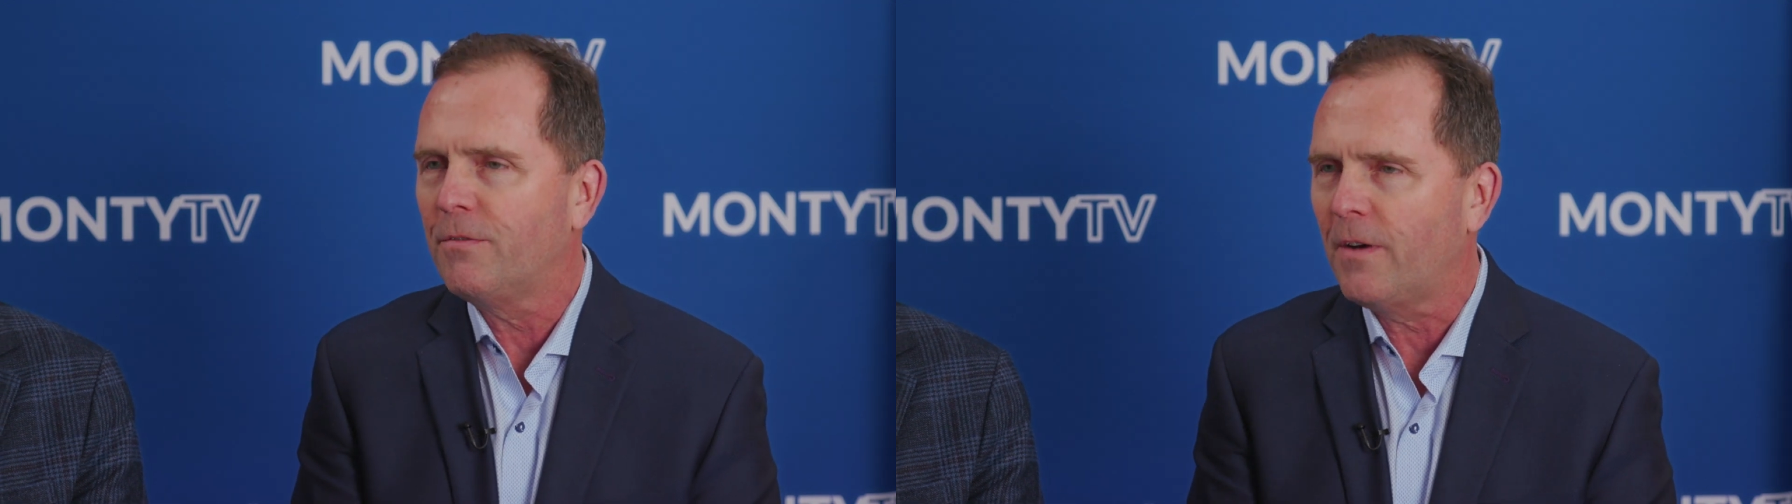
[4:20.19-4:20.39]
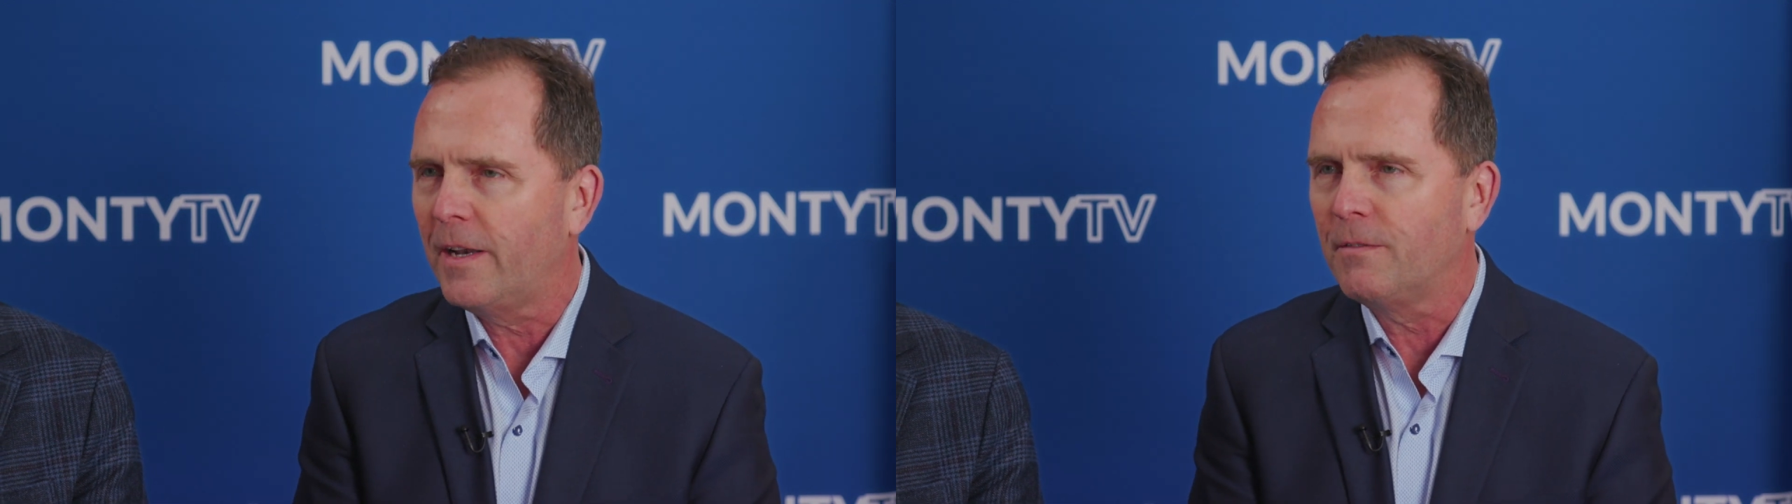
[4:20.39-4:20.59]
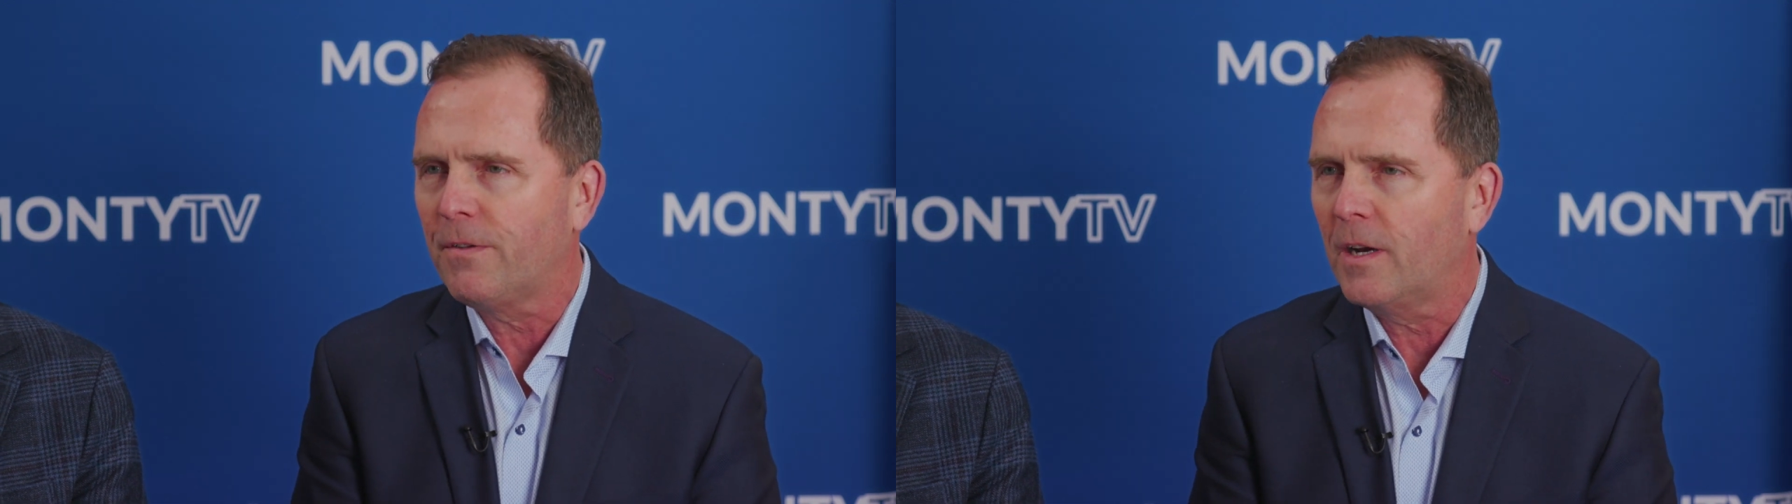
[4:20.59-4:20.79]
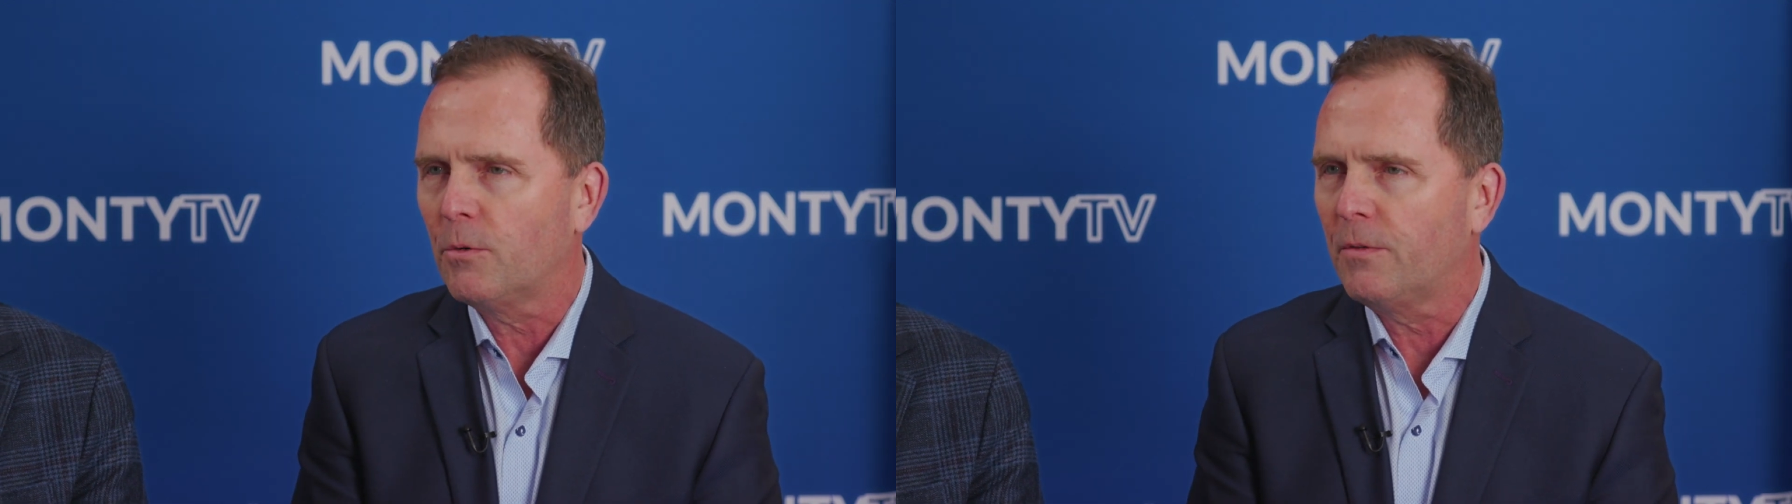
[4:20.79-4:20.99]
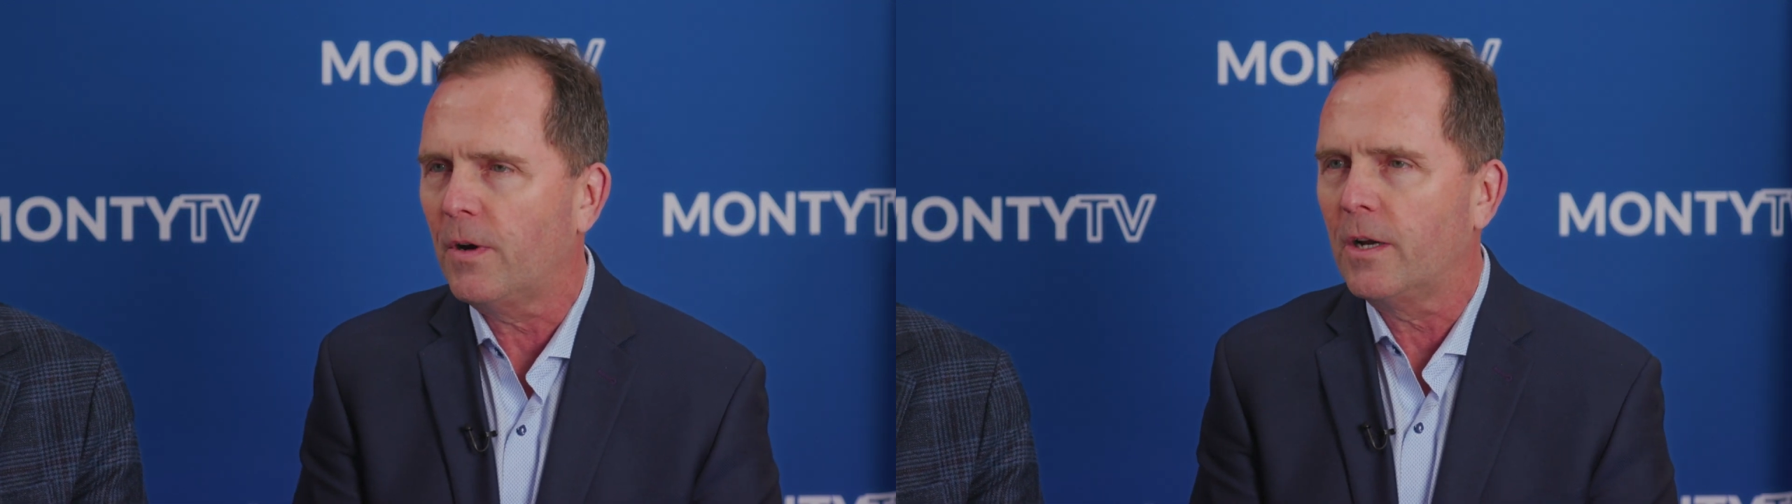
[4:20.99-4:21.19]
fighting fire
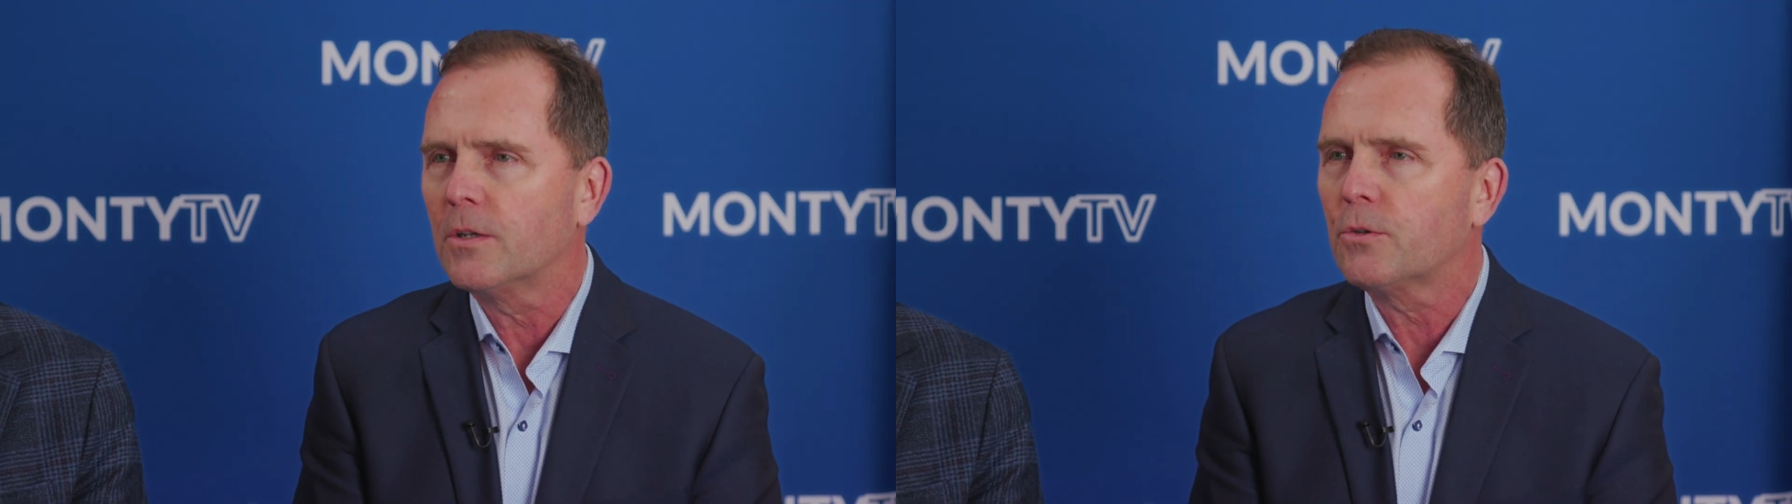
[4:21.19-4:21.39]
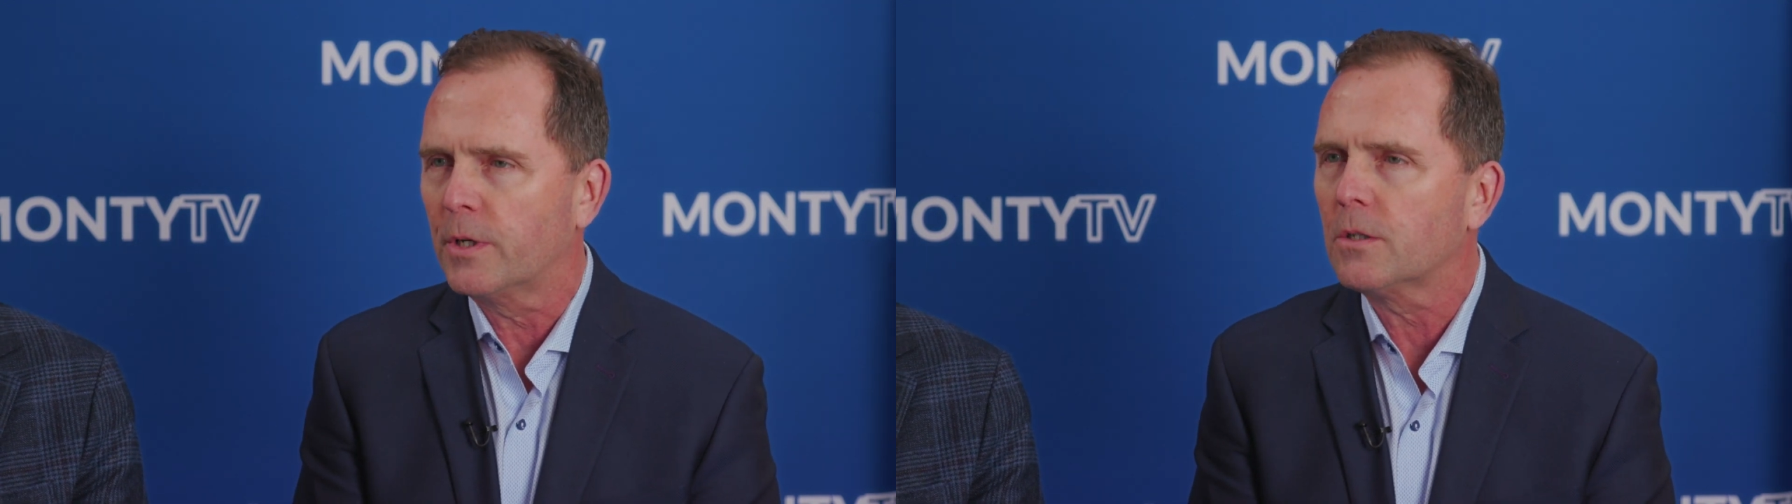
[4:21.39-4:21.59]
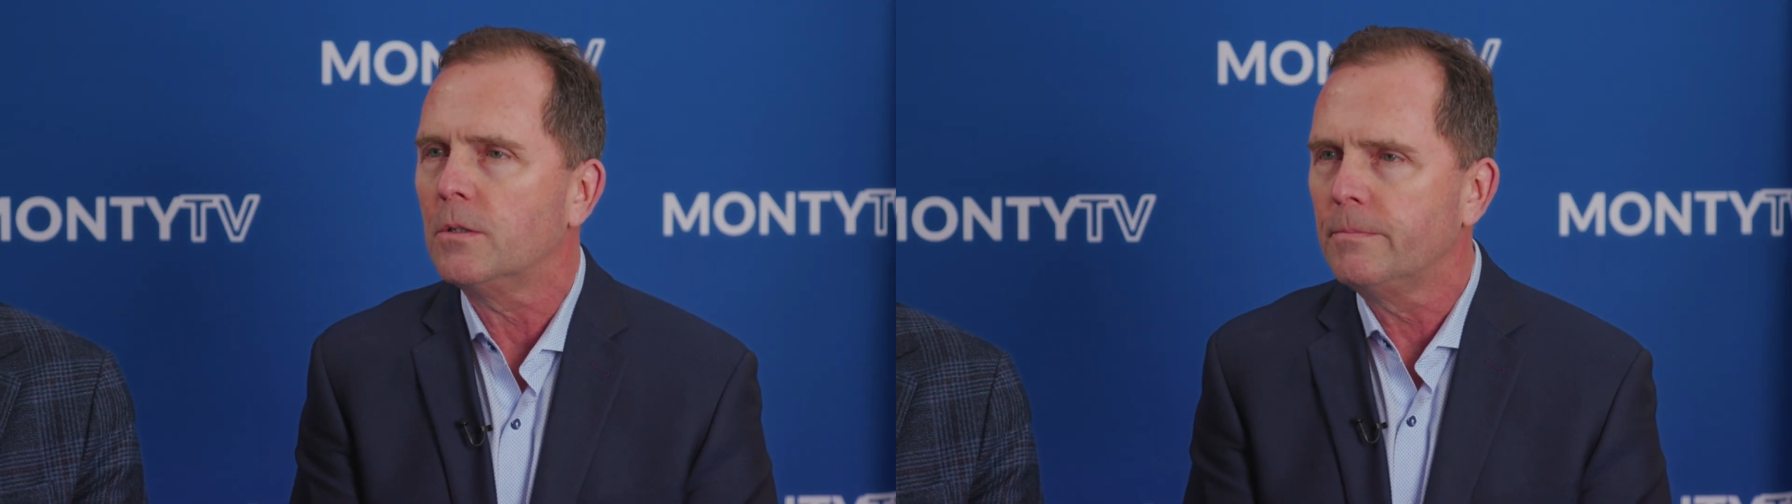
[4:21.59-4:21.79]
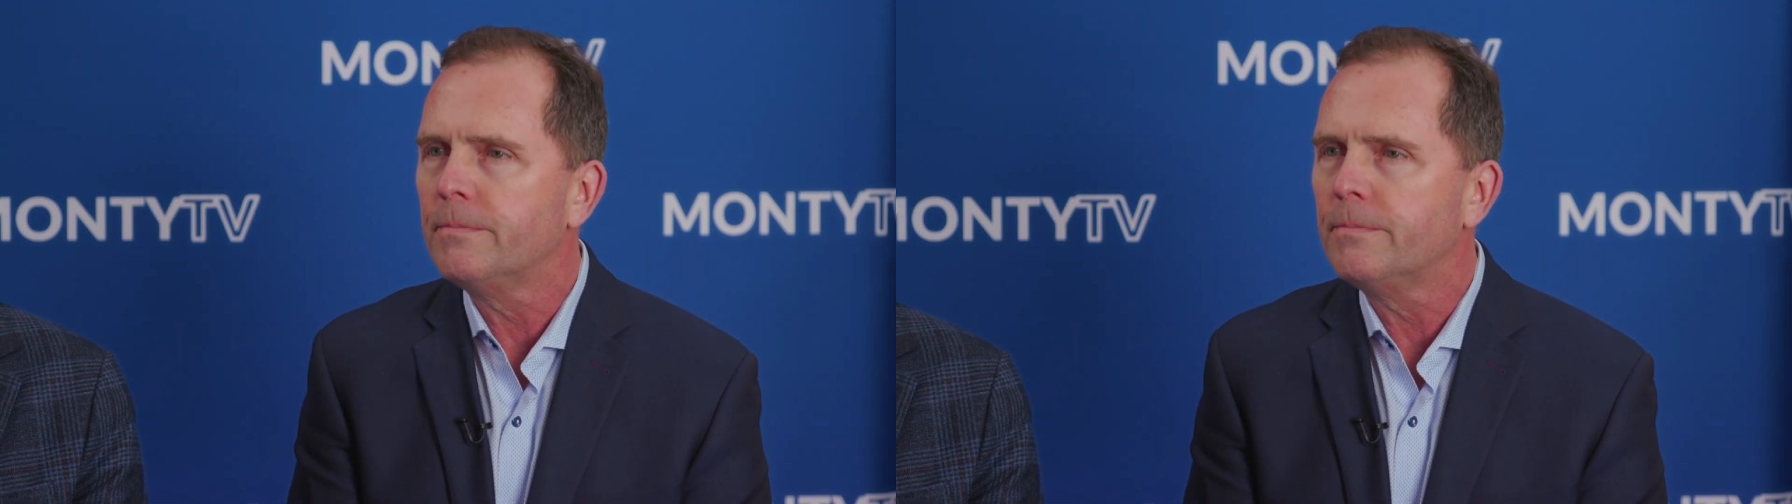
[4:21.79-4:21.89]
with fire is critical.